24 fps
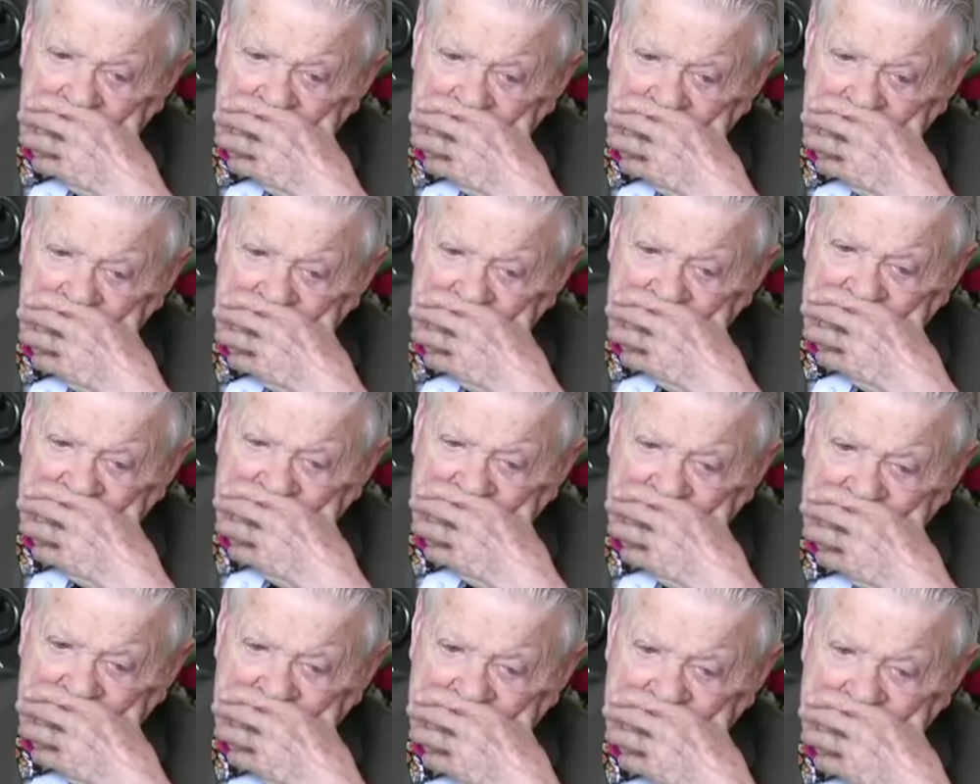There
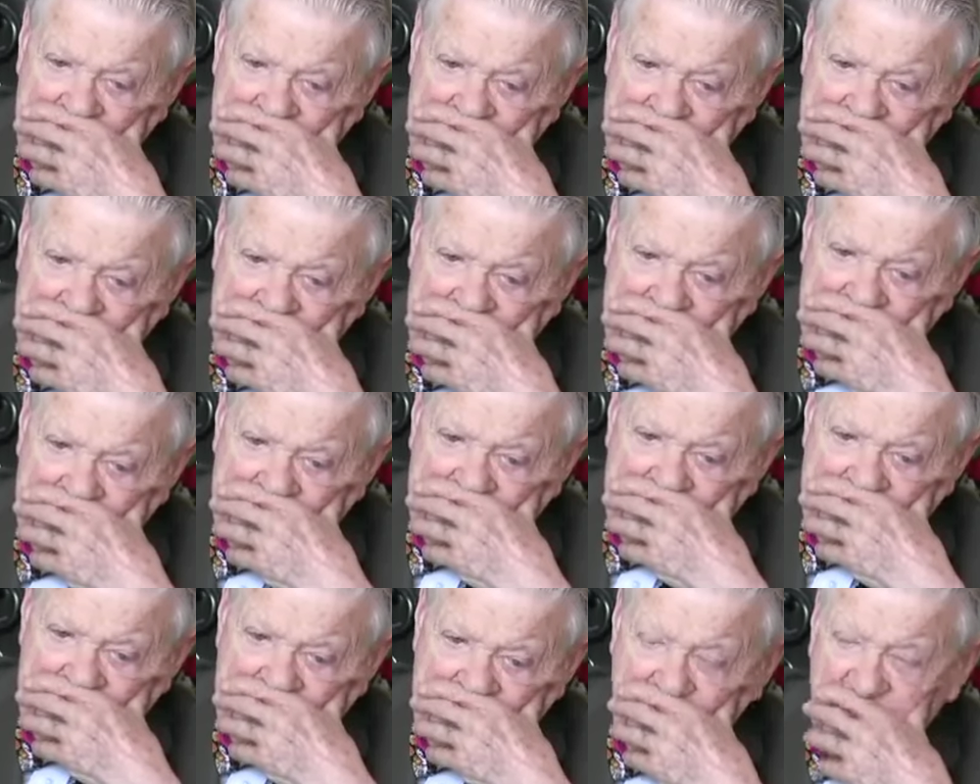was, uh,
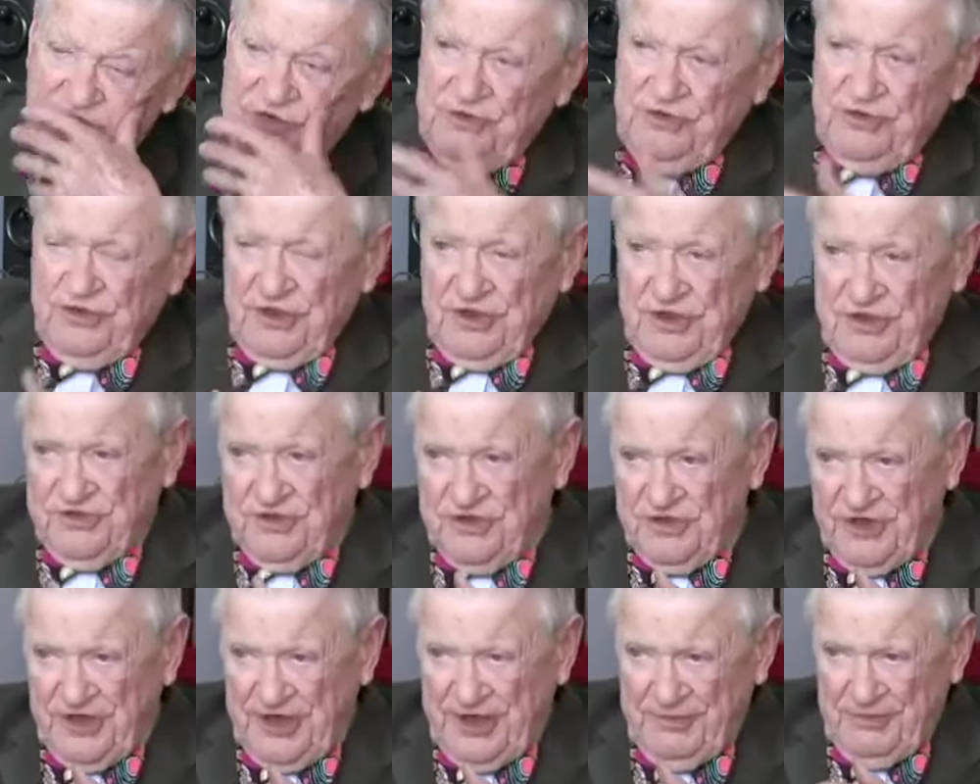were you there at
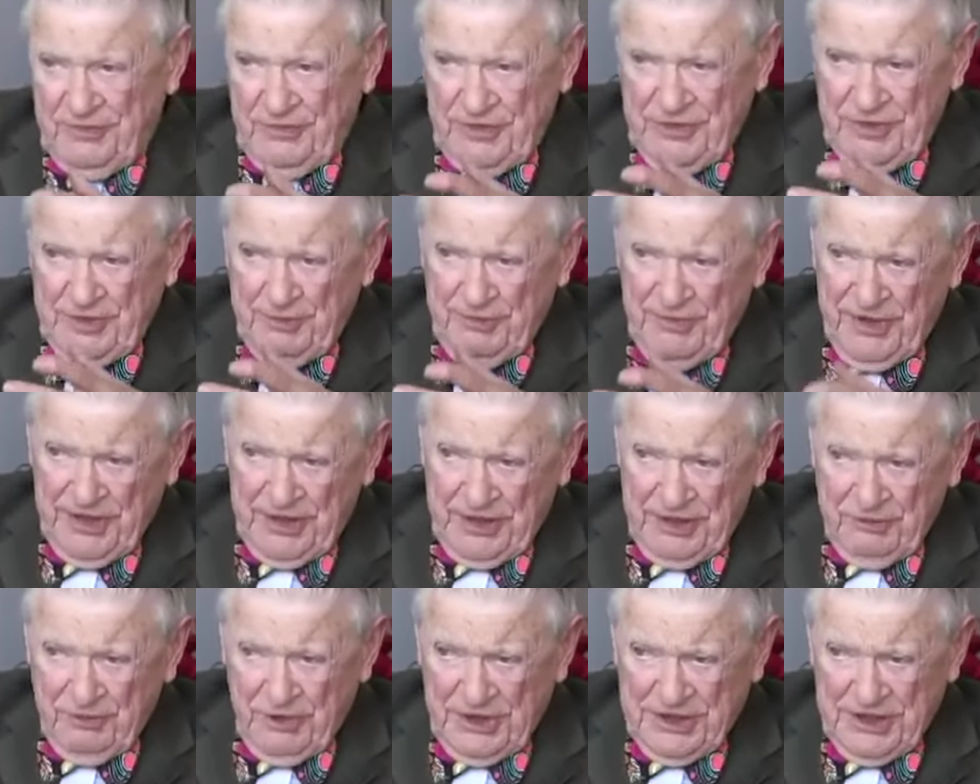the time when the
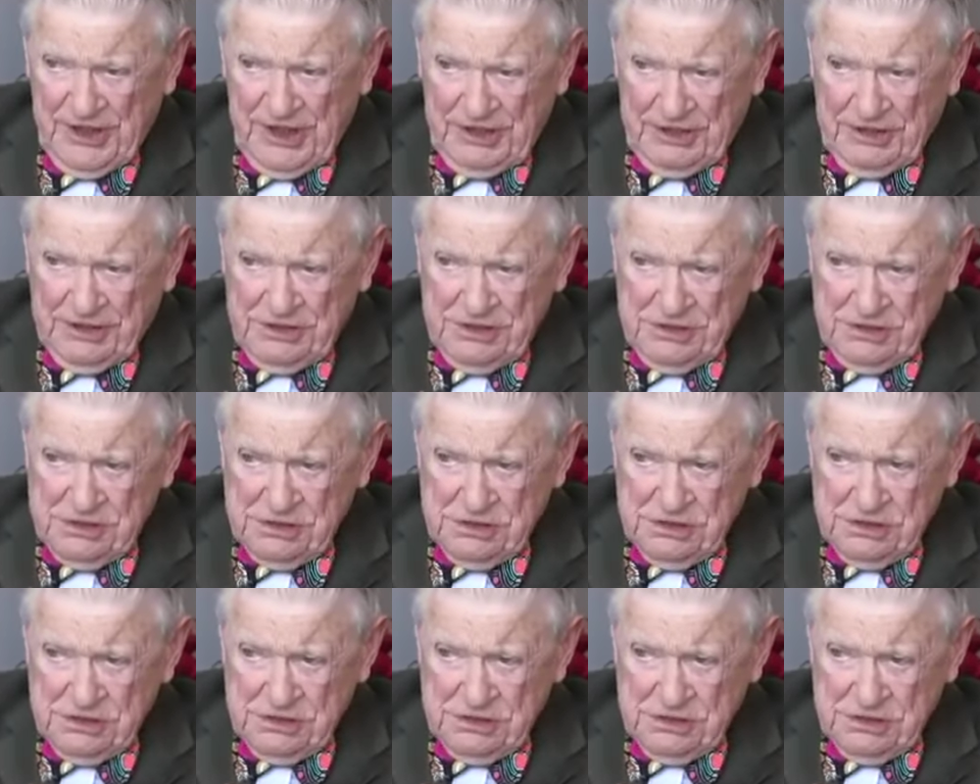Macon went down?